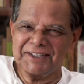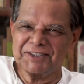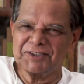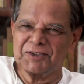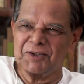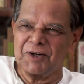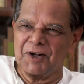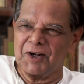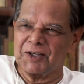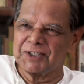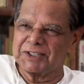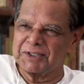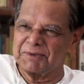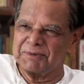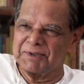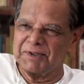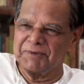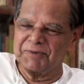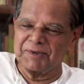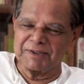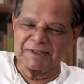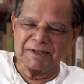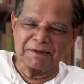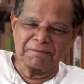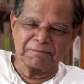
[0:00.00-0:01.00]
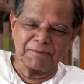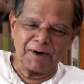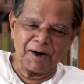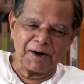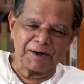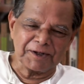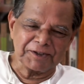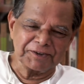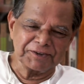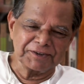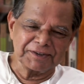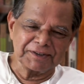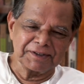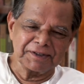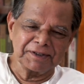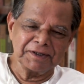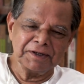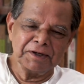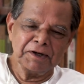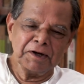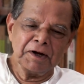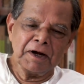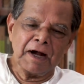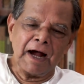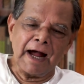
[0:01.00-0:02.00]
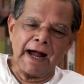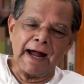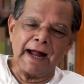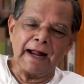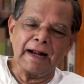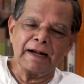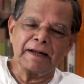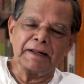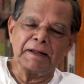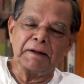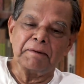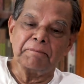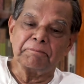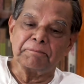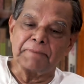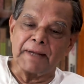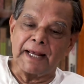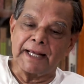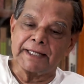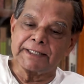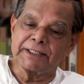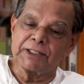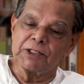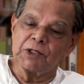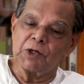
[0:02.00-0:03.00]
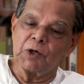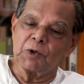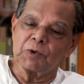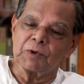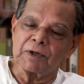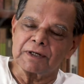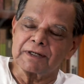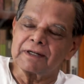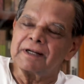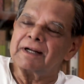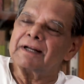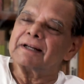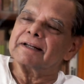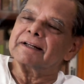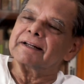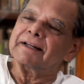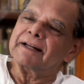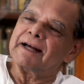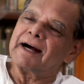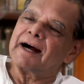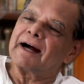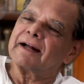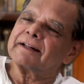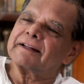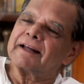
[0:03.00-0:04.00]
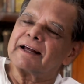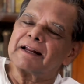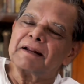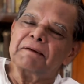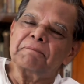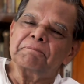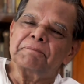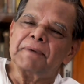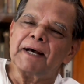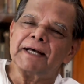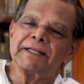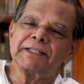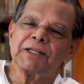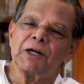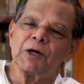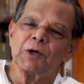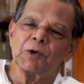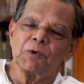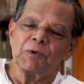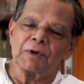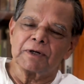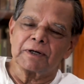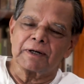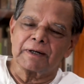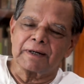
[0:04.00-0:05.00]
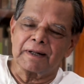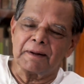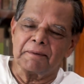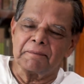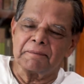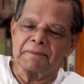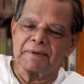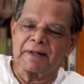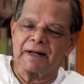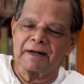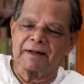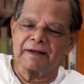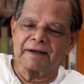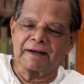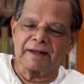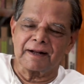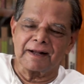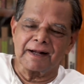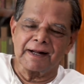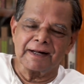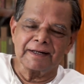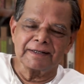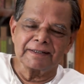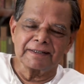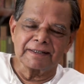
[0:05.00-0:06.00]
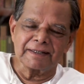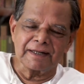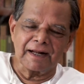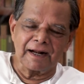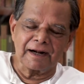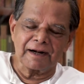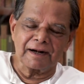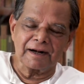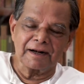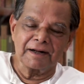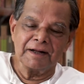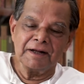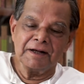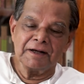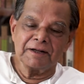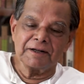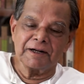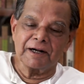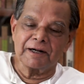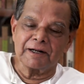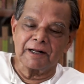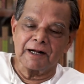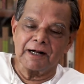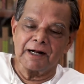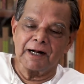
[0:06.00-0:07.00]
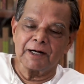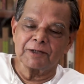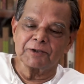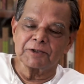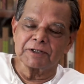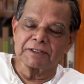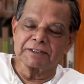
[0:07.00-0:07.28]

this could also be for the immortals. See. And impassive to, yeah, then impassive to a din and crying, starting, return to